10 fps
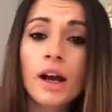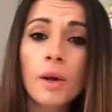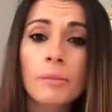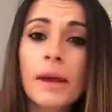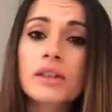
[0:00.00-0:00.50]

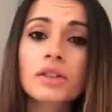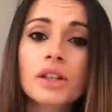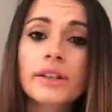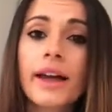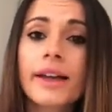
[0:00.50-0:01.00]
might look
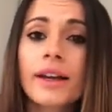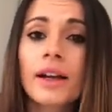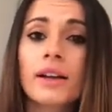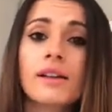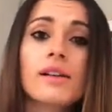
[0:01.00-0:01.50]
like,
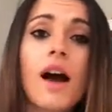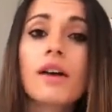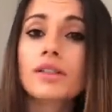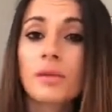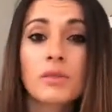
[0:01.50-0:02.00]
I'll
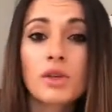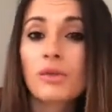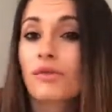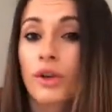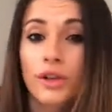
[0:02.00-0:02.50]
dump you
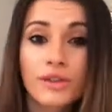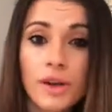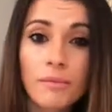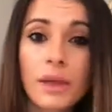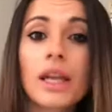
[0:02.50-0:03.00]
before you
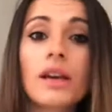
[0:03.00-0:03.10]
dump me,